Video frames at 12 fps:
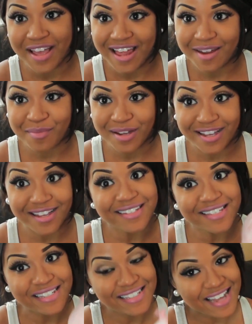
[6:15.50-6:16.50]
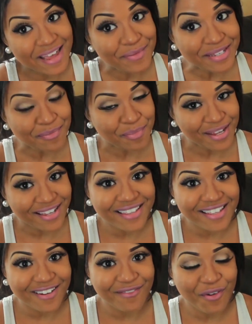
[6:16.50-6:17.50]
we got it because his name is
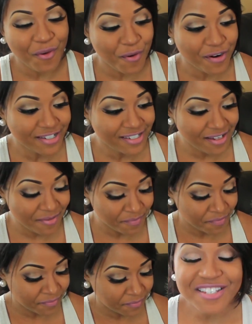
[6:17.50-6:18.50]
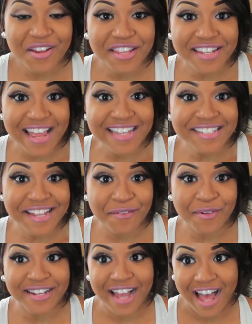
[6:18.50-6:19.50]
Piglet, of course. So the next
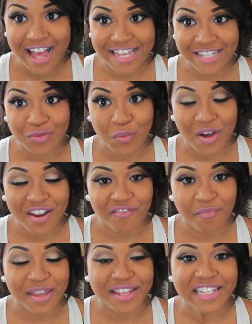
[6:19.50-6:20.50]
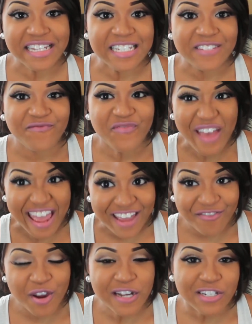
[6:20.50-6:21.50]
thing we got is one of Piglet's
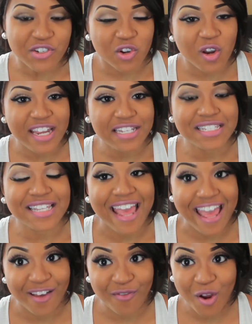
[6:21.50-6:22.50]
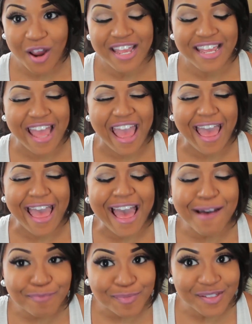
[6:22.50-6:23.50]
favorite treats ever. He
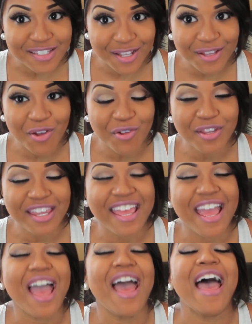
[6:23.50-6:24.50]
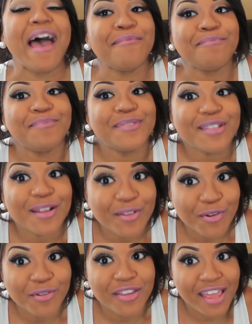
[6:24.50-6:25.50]
absolutely,
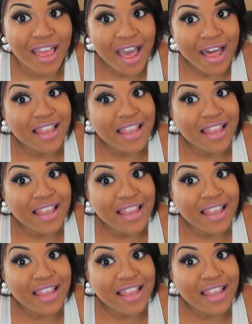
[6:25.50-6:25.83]
absolutely